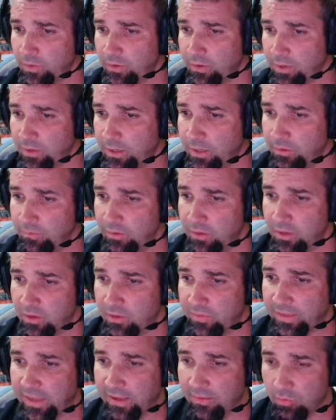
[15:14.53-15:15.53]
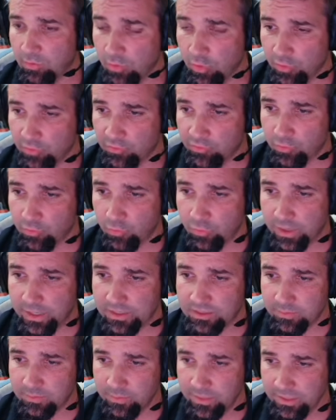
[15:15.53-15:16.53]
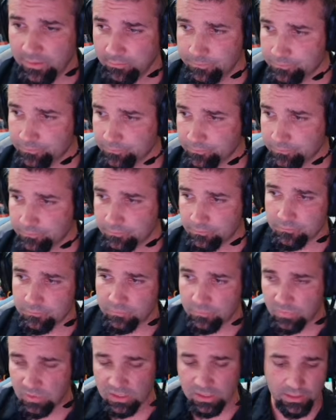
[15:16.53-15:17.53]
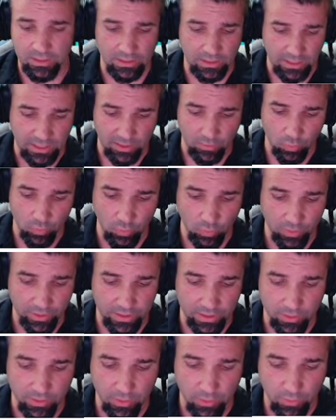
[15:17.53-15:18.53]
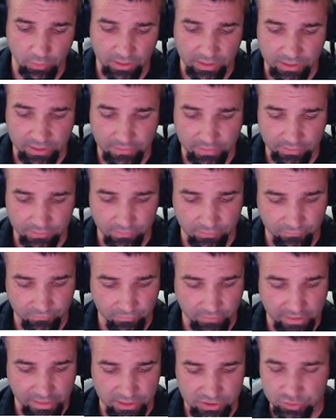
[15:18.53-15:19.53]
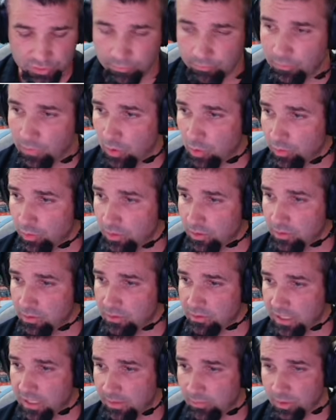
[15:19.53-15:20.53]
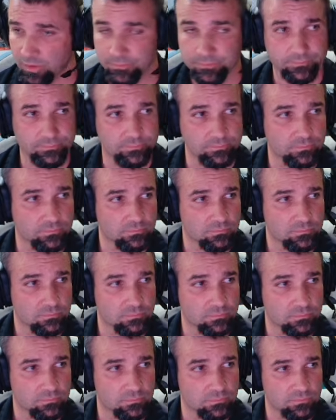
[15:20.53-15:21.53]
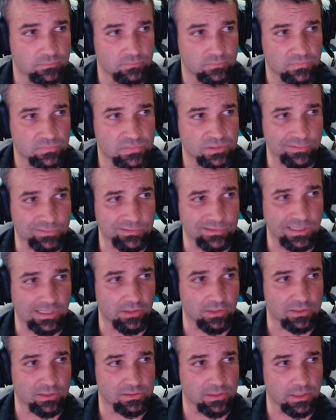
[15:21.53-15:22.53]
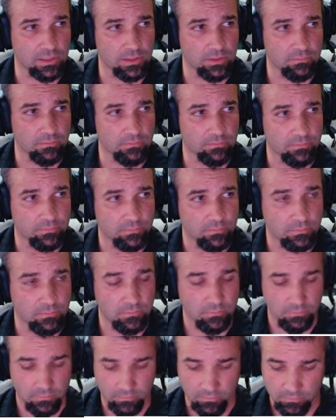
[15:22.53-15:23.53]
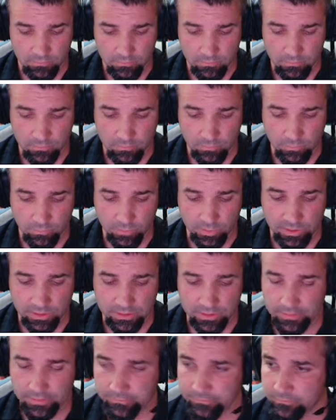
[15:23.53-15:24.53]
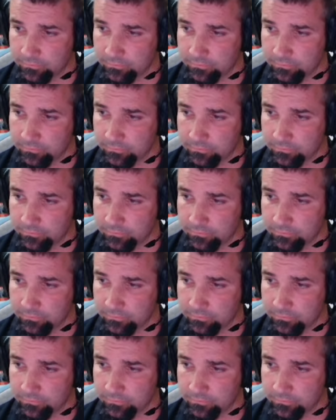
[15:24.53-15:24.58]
Okay, that looks great to me. And I will hit OK. That's our flash mode timer. See what that looks like. What do you think?